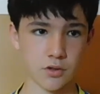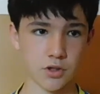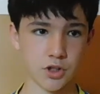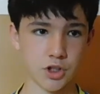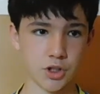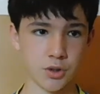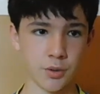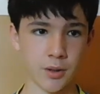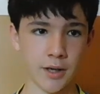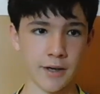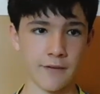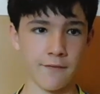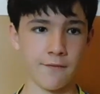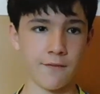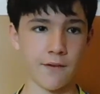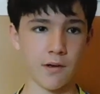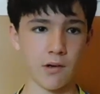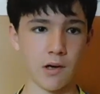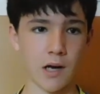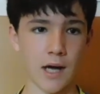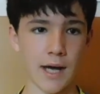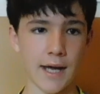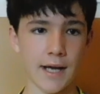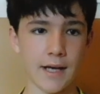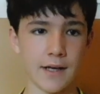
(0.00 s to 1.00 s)
Do I
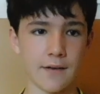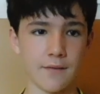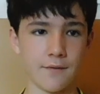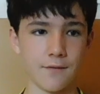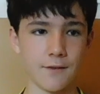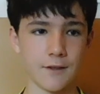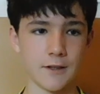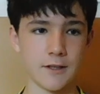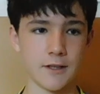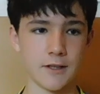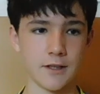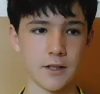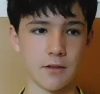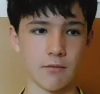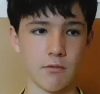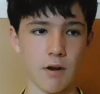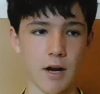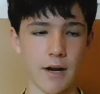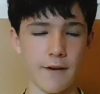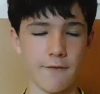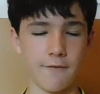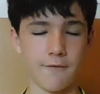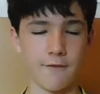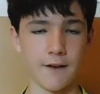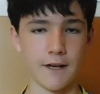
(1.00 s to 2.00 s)
feel like this is the
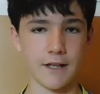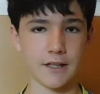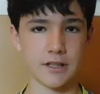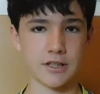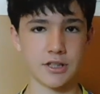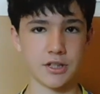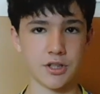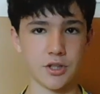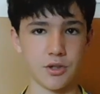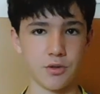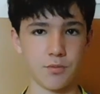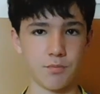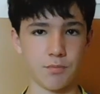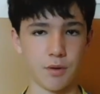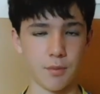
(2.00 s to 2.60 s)
right thing to do,